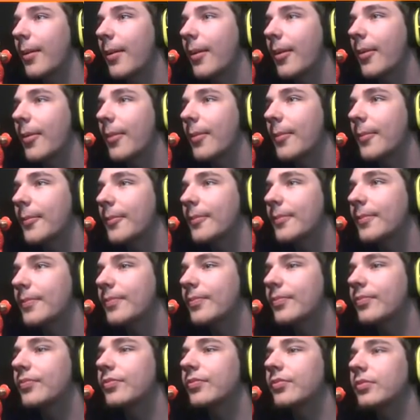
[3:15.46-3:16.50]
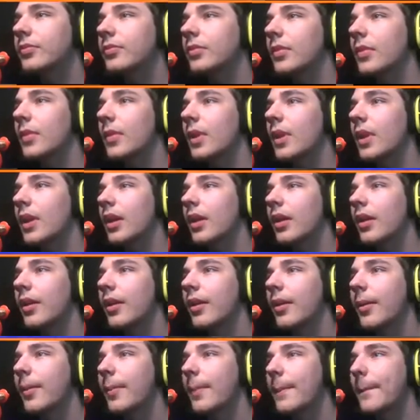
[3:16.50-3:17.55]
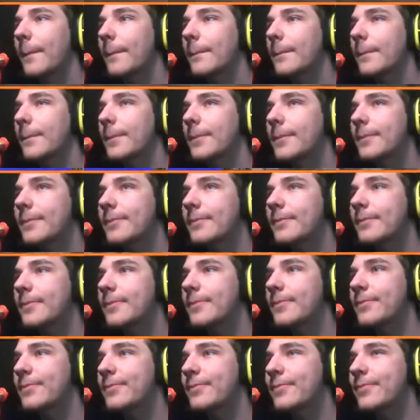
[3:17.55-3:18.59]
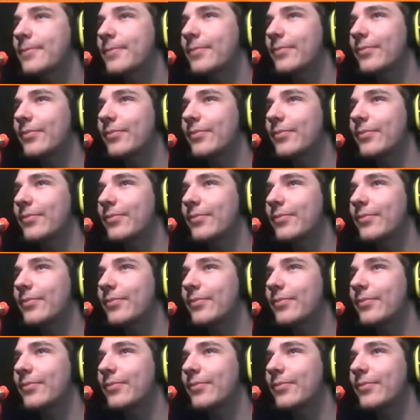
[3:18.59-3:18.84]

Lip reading: Nobody speaks.